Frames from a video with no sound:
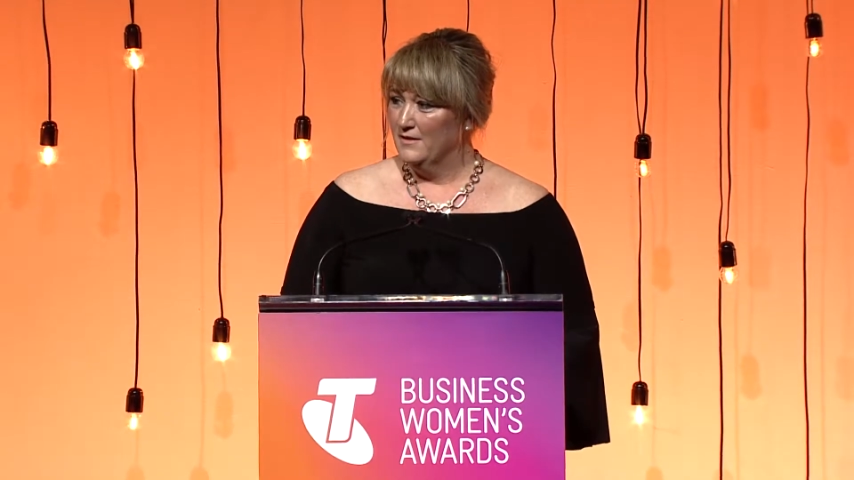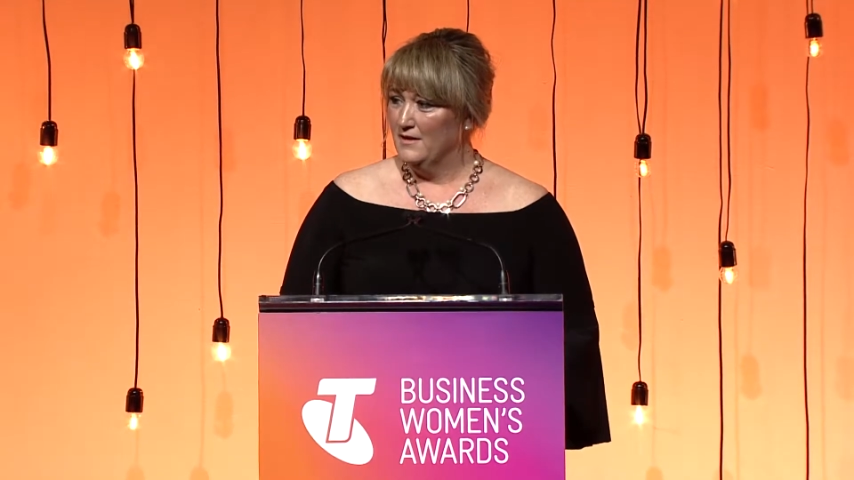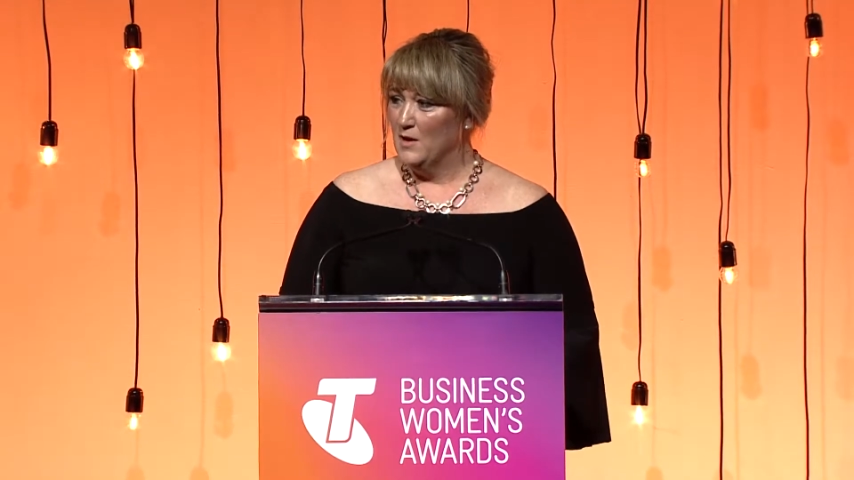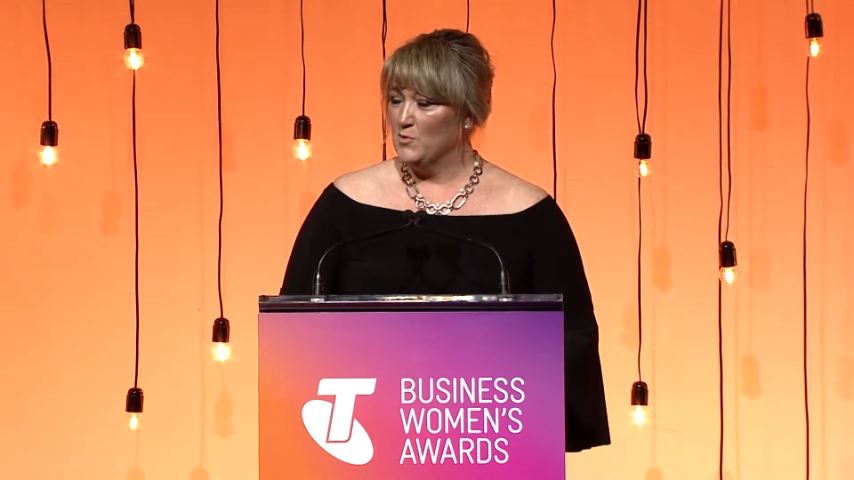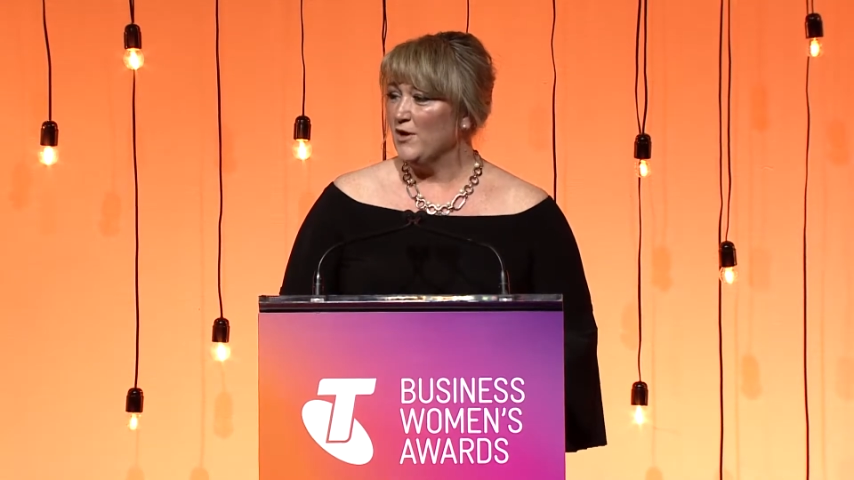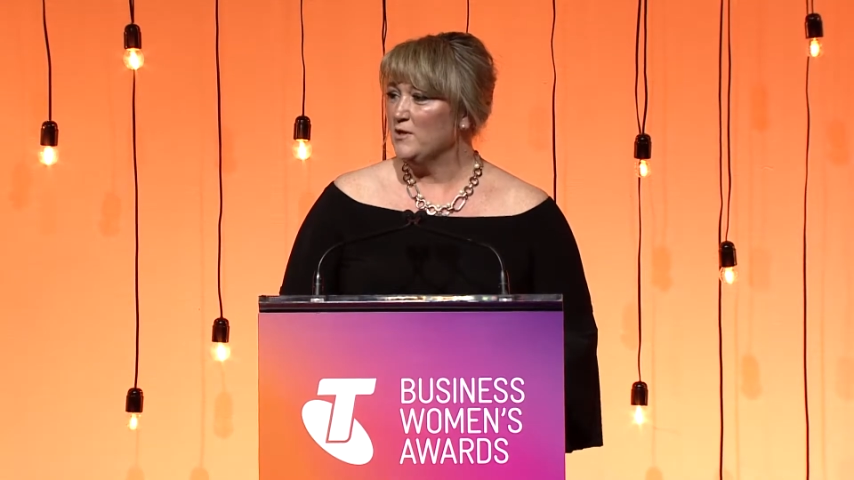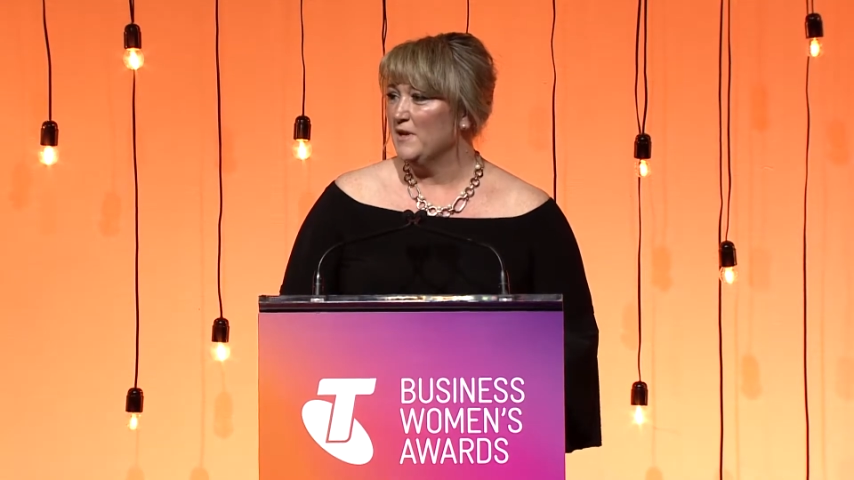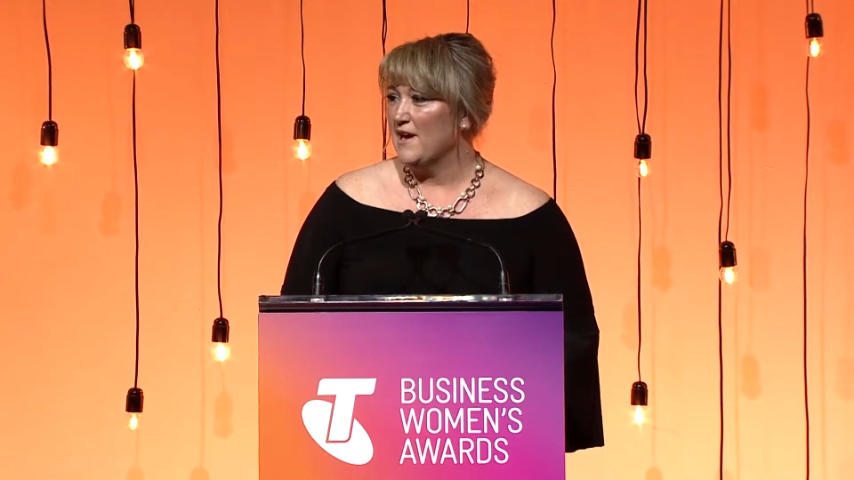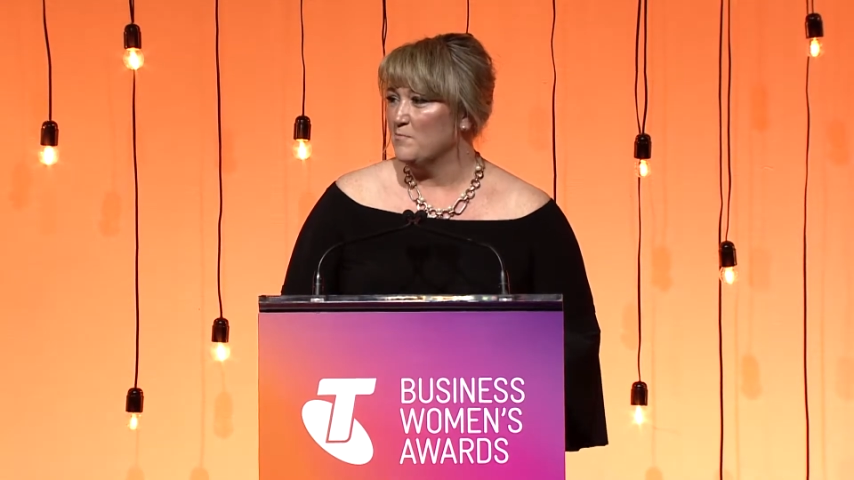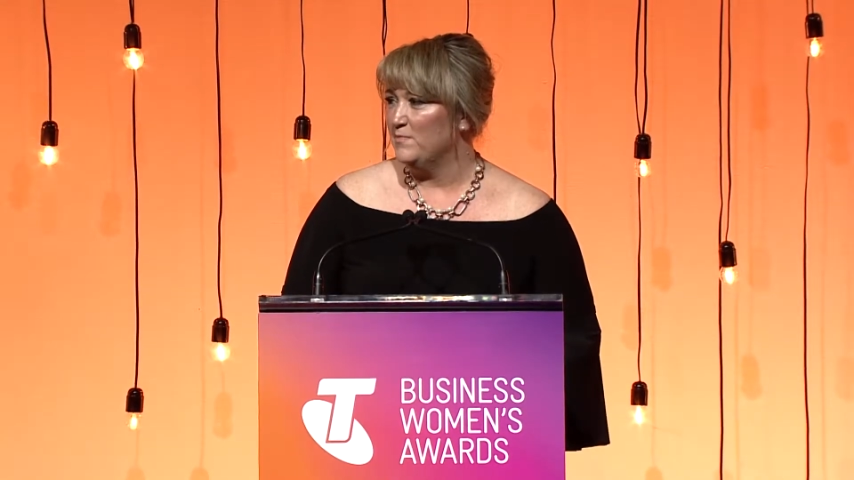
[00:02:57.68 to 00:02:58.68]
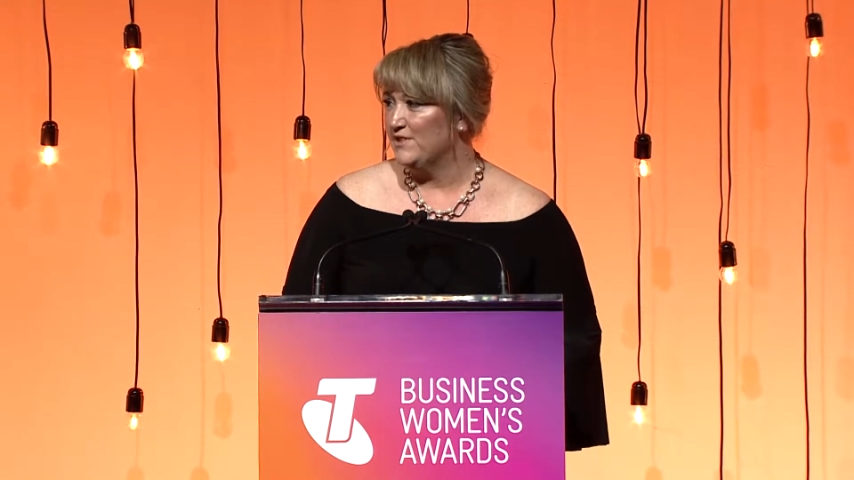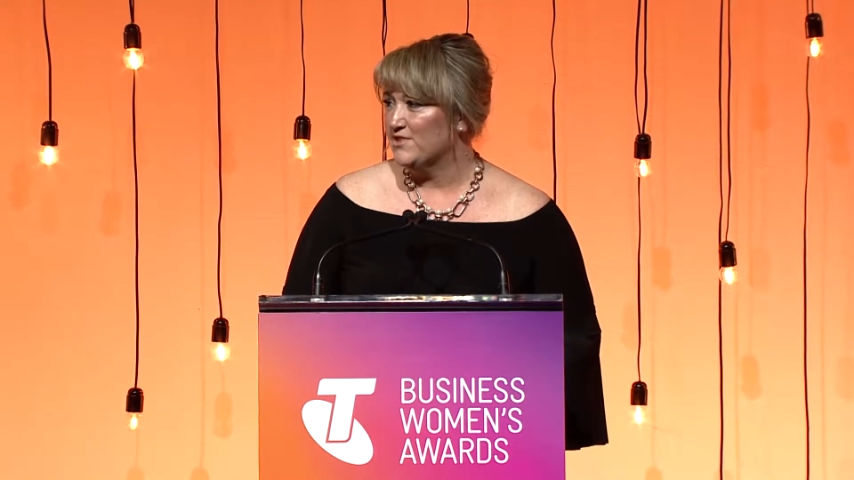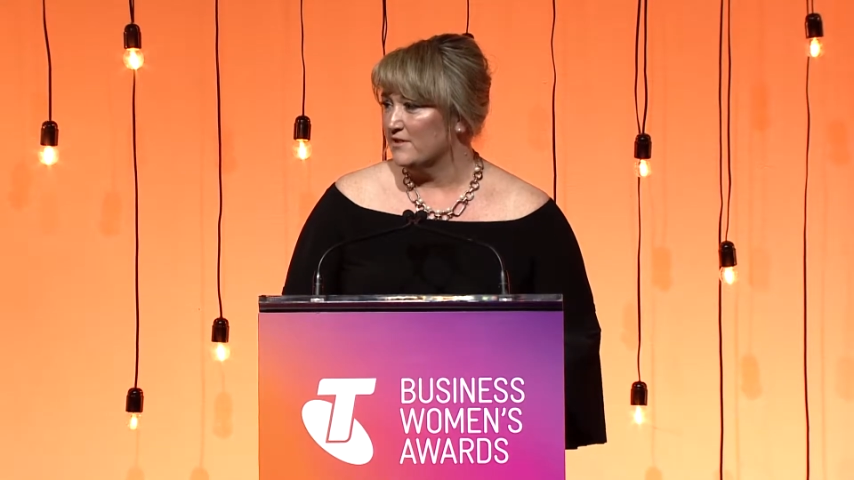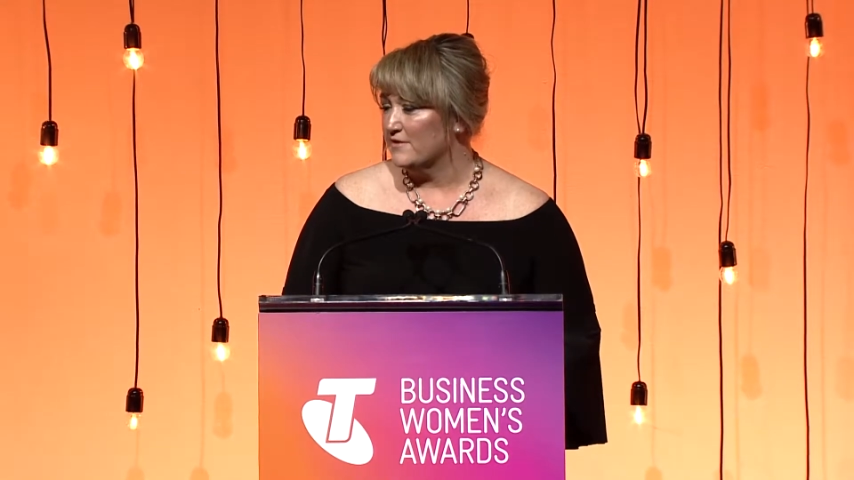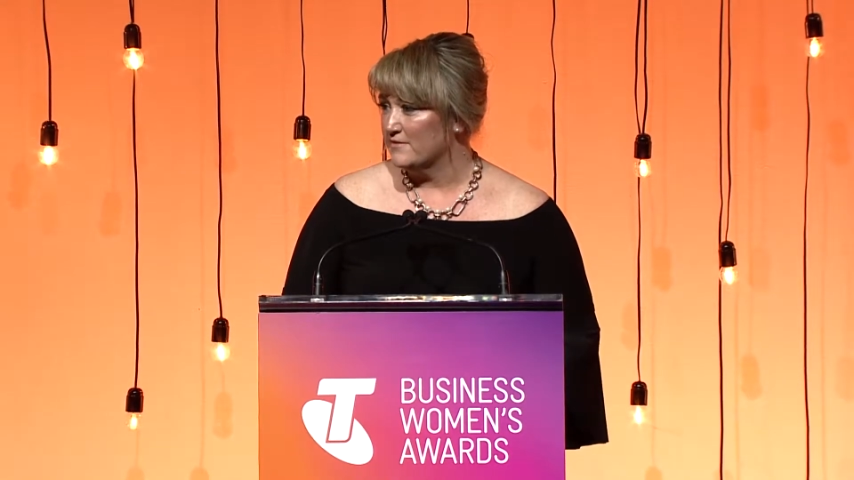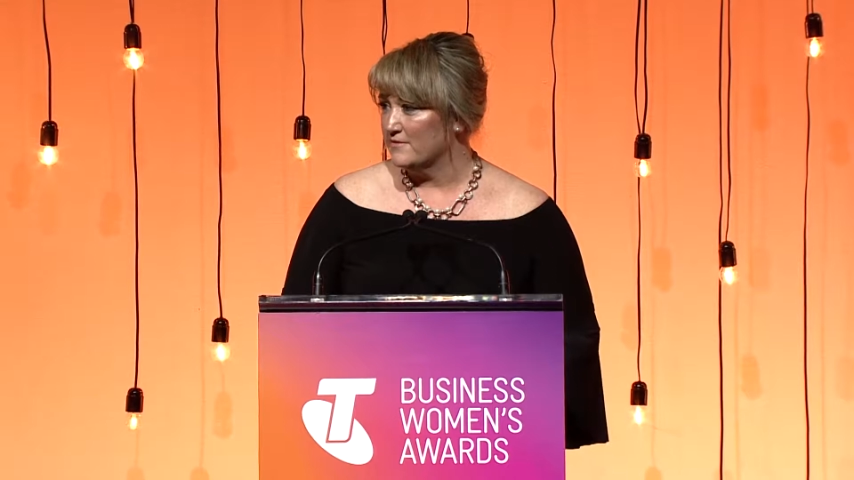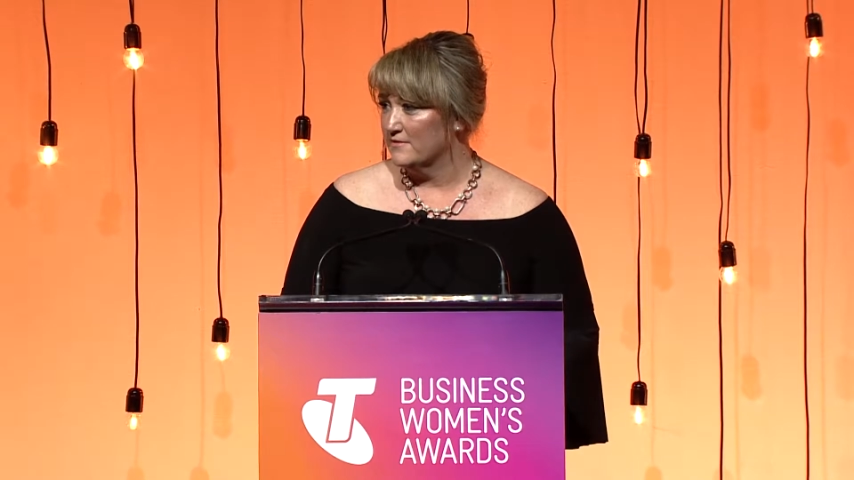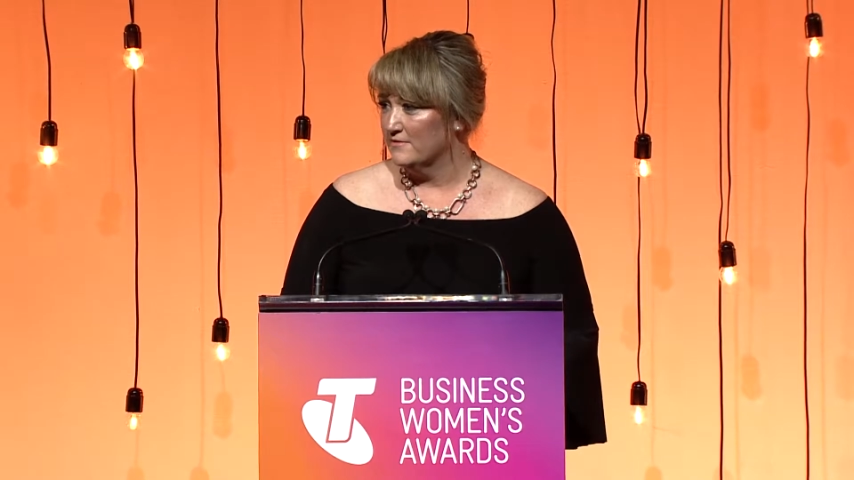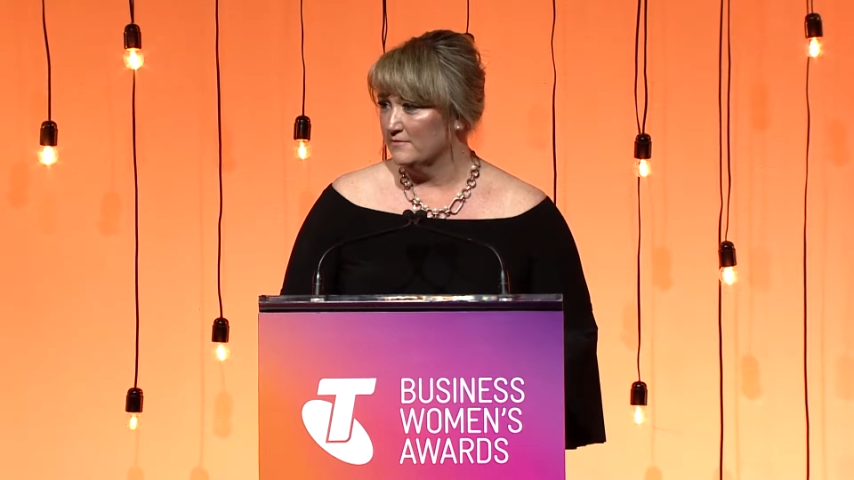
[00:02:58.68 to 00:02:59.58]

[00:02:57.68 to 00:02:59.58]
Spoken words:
I'm going to be ambitious,